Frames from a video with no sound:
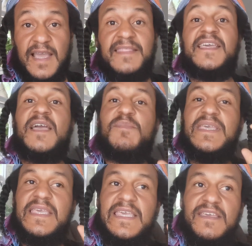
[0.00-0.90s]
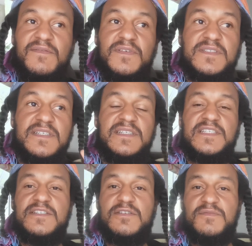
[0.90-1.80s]
And there can be evil
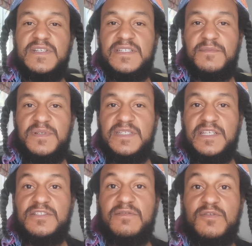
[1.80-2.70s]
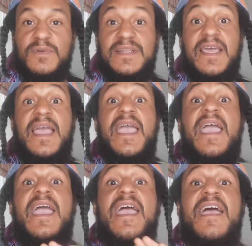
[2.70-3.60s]
traditions of interpretation of the word.
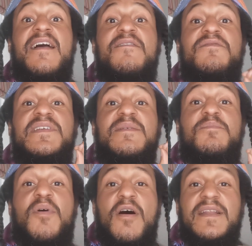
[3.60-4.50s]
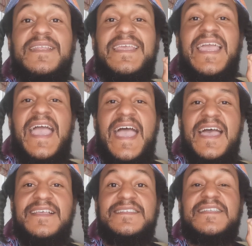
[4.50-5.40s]
Everybody
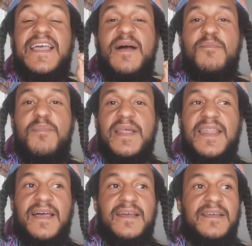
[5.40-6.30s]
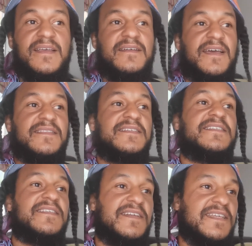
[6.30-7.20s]
has Kabbalah, right?
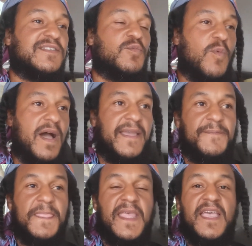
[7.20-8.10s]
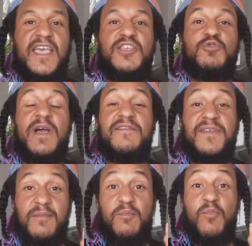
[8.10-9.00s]
This is the reason why you
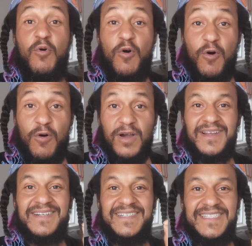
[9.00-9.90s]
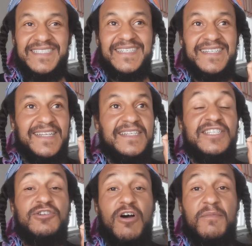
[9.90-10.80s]
have more Christian
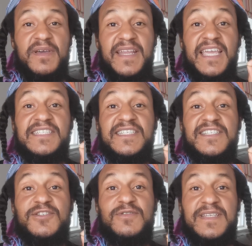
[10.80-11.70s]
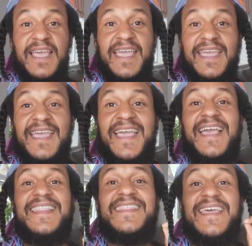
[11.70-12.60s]
denominations today
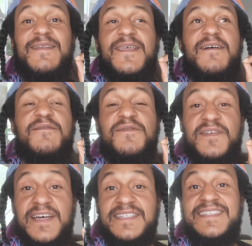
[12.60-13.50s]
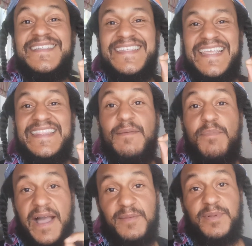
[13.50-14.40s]
than verses in the
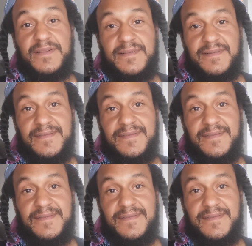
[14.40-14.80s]
Bible.